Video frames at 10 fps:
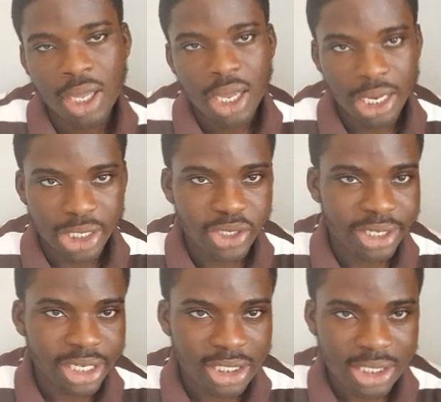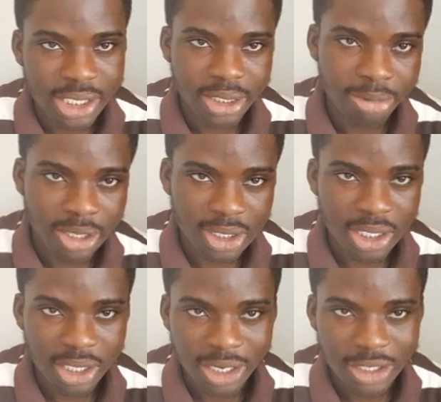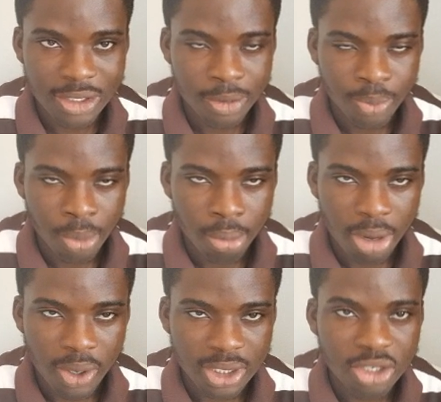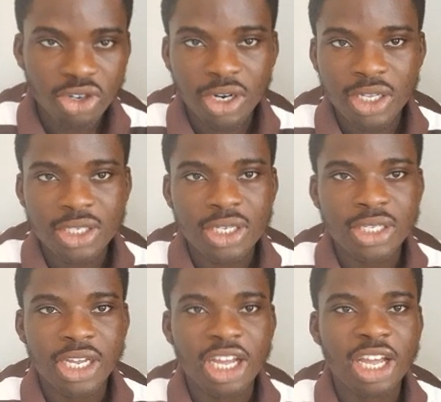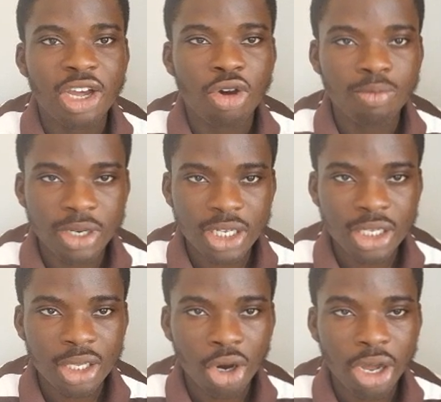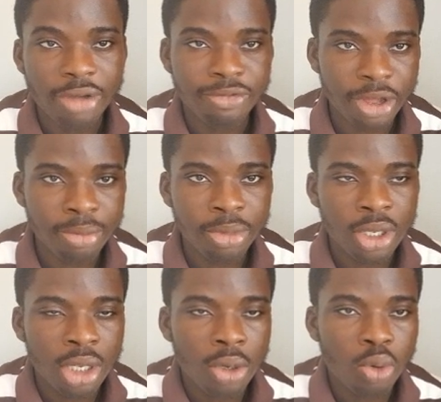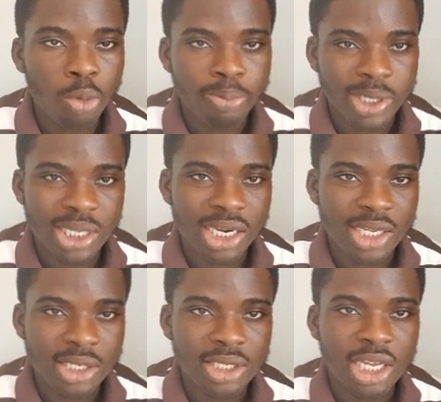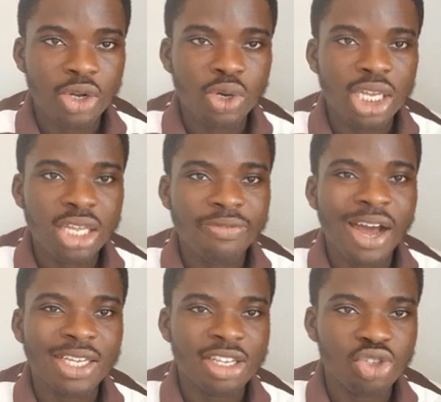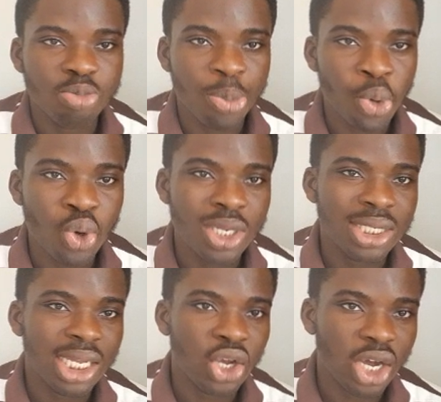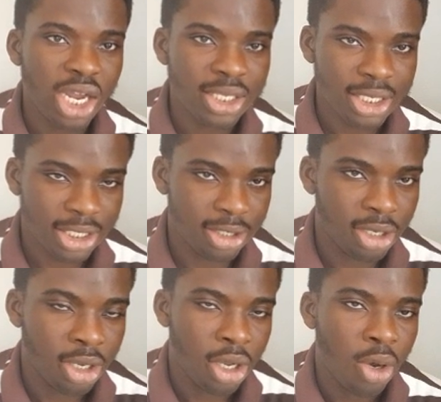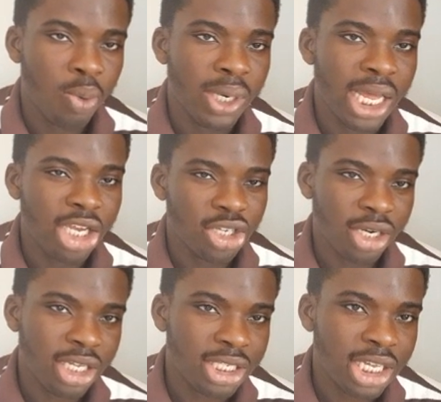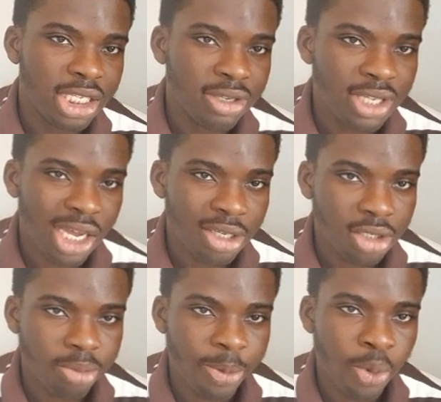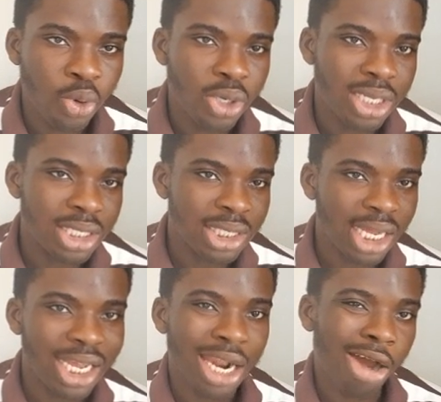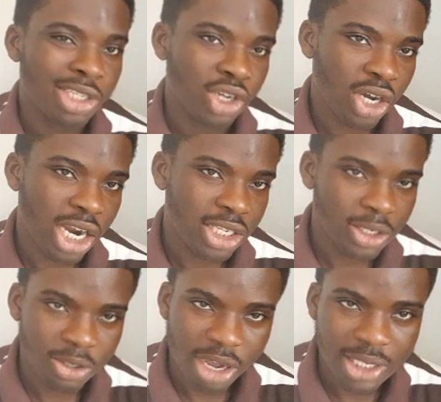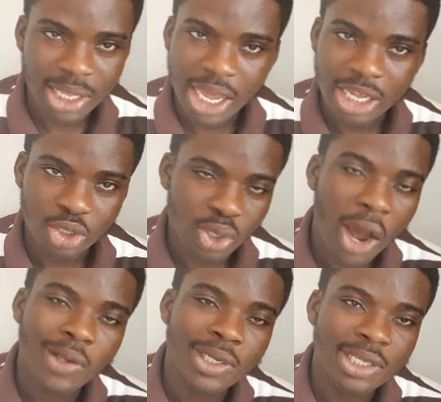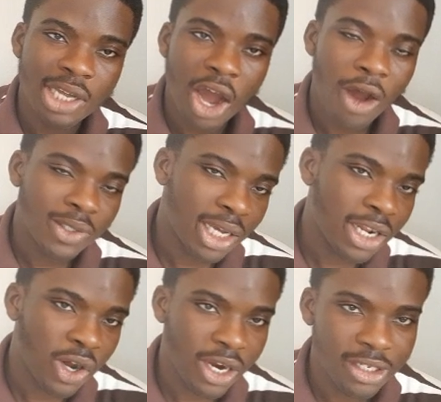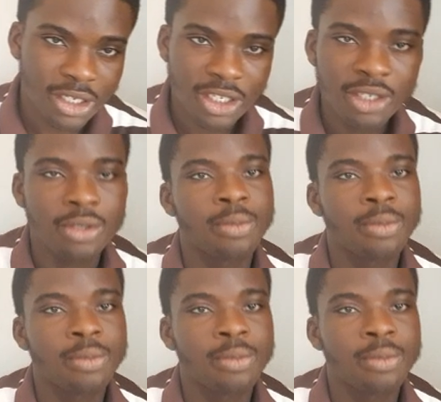and extranet is the same as internet. But with intranet, the company or a firm will personalize it and only give access to people inside the organization. With the extranet, it gives access to people inside and outside the organization, right? Like so, outside the organization,